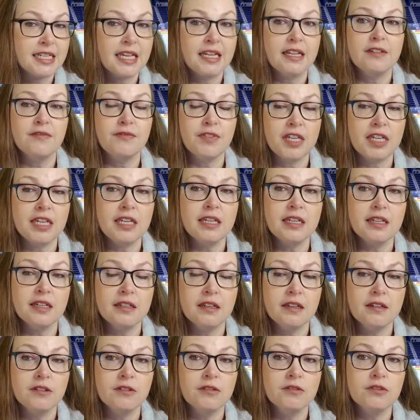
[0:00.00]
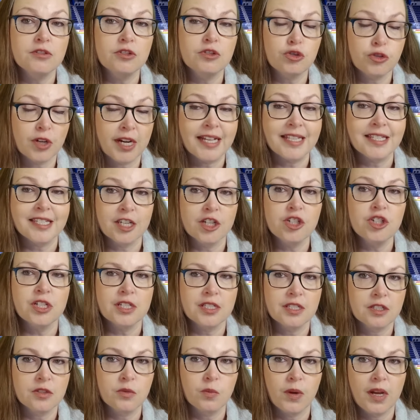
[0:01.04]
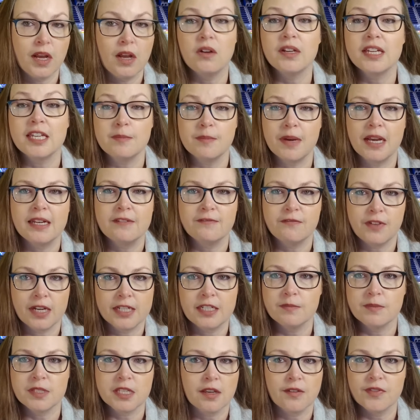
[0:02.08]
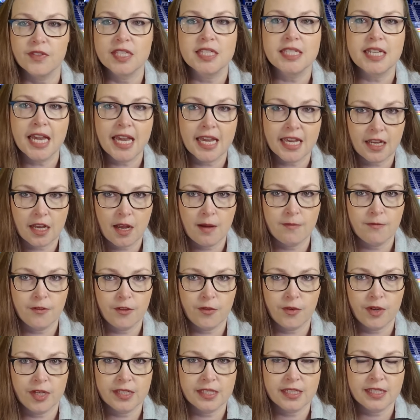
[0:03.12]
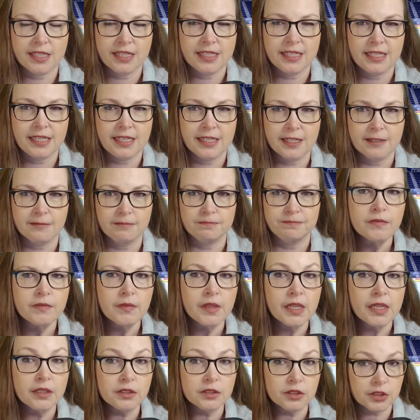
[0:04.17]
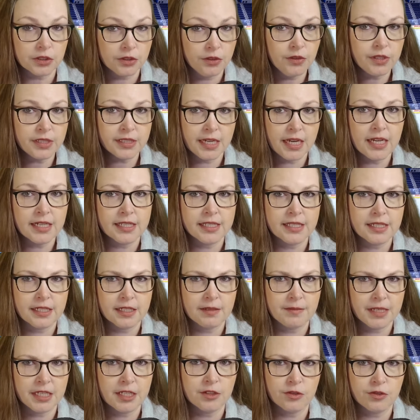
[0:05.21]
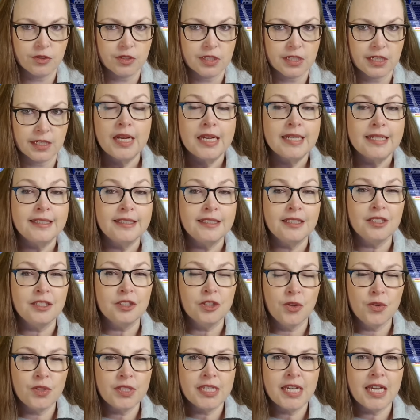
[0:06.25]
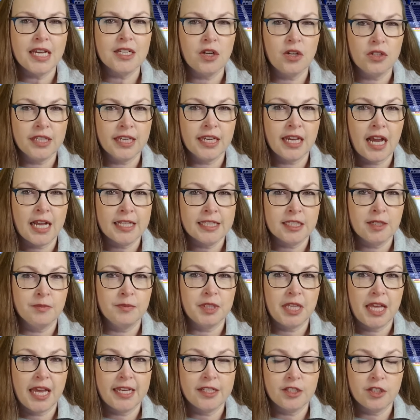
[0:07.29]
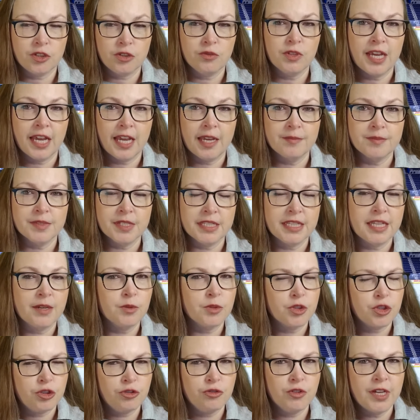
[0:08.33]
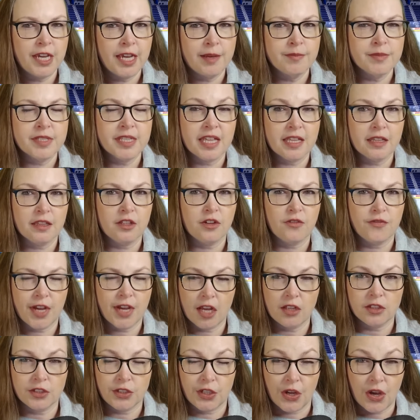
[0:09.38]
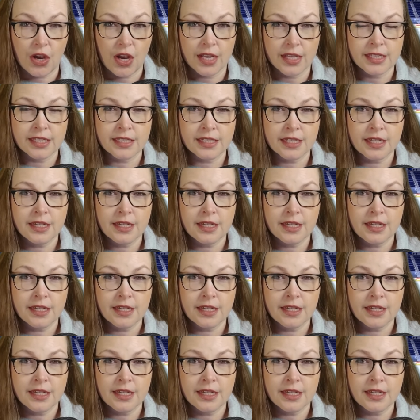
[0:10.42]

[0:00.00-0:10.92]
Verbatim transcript: And if he transitions well, he might find himself staying up for the rest of the season. Luke Tuch is going to be interesting. Luke Tuch only got to play two games, and they were two games that Laval lost.